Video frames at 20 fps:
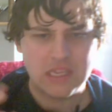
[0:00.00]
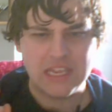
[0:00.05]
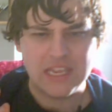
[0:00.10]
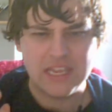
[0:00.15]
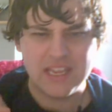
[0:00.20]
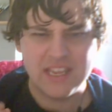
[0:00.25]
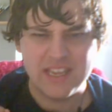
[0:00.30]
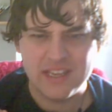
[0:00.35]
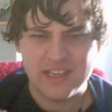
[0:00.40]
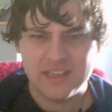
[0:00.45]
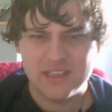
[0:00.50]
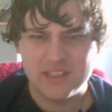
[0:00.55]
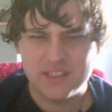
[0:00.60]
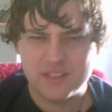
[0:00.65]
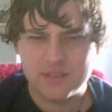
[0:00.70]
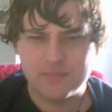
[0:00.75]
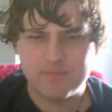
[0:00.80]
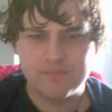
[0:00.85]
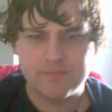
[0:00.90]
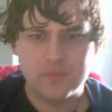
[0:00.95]

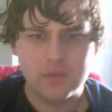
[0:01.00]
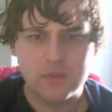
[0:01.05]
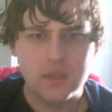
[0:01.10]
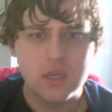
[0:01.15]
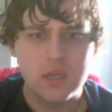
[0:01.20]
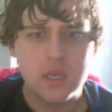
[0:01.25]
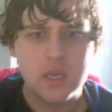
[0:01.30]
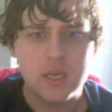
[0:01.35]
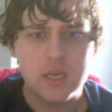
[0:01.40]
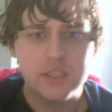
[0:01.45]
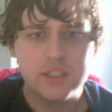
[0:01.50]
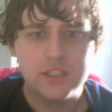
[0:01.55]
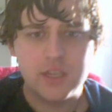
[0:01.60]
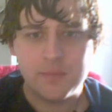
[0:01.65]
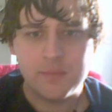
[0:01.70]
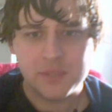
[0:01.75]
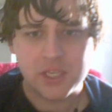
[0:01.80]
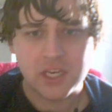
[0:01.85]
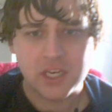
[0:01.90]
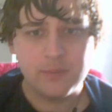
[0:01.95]
is
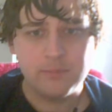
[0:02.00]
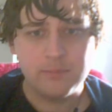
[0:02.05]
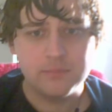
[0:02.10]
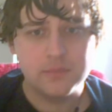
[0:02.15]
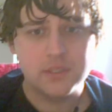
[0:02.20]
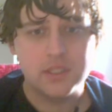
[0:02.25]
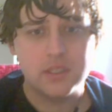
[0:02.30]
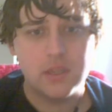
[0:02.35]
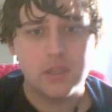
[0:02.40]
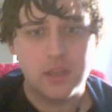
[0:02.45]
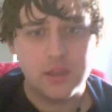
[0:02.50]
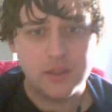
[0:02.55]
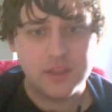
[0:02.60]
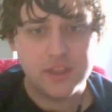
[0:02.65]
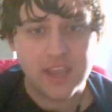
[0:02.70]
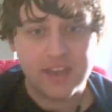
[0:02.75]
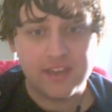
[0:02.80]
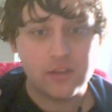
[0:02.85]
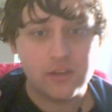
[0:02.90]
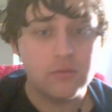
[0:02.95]
sometimes
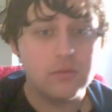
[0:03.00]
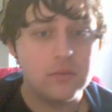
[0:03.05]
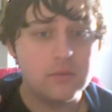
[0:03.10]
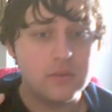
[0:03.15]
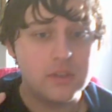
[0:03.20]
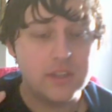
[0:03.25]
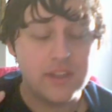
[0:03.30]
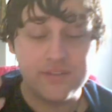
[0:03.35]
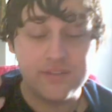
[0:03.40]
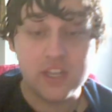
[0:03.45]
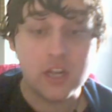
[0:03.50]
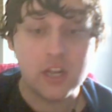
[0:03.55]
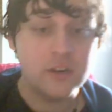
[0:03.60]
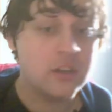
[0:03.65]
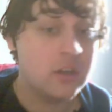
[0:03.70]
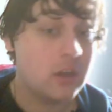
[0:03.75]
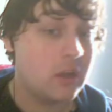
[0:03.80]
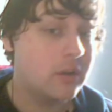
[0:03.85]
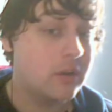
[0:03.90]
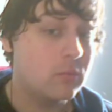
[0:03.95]
they've done a
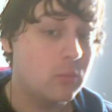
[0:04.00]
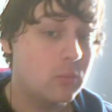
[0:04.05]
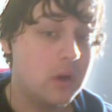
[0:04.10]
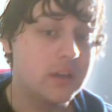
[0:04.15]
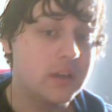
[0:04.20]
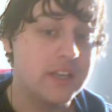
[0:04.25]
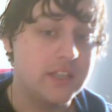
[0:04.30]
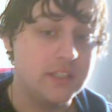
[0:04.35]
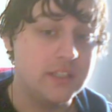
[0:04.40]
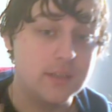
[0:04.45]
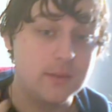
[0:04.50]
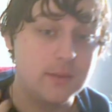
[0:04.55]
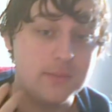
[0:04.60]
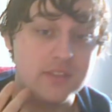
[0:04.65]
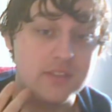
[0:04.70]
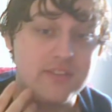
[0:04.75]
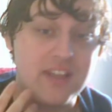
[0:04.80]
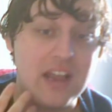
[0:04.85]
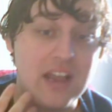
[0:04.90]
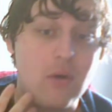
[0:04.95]
lot of work in terms
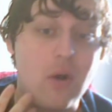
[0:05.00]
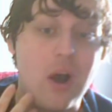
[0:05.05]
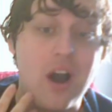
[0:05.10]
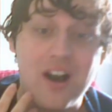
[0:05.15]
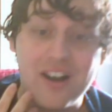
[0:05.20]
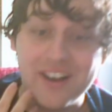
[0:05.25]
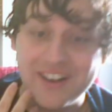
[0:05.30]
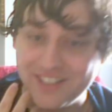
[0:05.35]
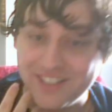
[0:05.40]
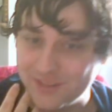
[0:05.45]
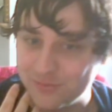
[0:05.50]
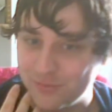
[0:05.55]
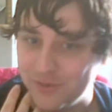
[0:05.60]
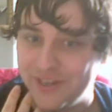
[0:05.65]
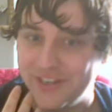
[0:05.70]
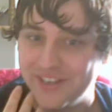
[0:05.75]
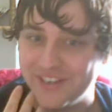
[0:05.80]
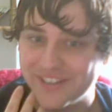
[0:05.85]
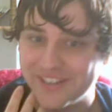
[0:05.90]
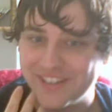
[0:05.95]
of how eyes
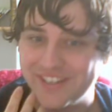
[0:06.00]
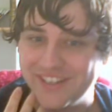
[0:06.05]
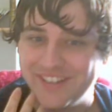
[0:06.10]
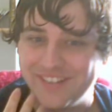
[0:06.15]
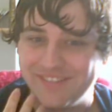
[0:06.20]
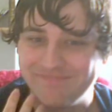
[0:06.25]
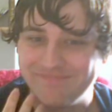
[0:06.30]
work.